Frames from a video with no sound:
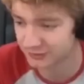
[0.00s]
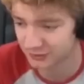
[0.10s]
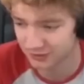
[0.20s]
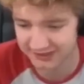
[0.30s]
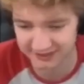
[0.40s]

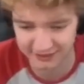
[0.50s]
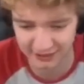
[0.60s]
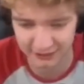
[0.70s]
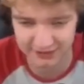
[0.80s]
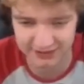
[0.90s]
Always on the
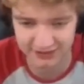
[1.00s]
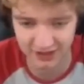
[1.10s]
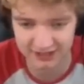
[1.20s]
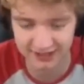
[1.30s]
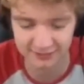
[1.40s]
losing
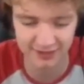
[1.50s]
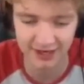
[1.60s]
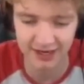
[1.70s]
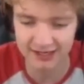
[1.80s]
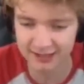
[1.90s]
side.
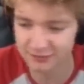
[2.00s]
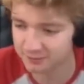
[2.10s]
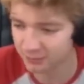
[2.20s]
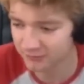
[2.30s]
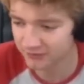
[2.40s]
That was
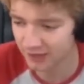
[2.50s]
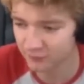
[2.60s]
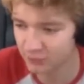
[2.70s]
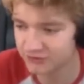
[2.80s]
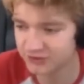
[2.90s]
proof that I've
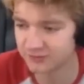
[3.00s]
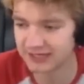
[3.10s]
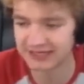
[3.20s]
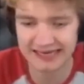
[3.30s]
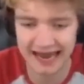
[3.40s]
won
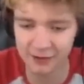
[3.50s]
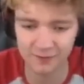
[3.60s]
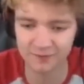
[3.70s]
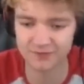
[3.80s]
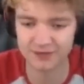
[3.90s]
something. And
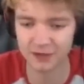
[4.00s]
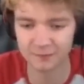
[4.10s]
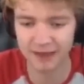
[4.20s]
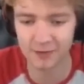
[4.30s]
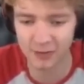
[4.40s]
now
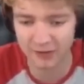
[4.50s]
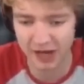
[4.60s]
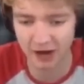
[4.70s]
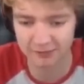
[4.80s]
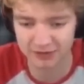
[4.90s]
look back where we
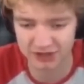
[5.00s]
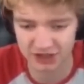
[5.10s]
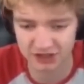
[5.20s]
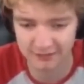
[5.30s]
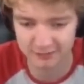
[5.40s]
are. I'm just
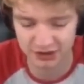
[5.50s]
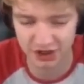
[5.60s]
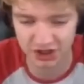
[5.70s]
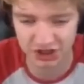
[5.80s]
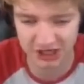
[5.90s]
a
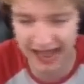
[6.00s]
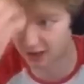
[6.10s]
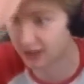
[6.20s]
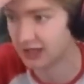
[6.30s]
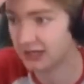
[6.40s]
shell.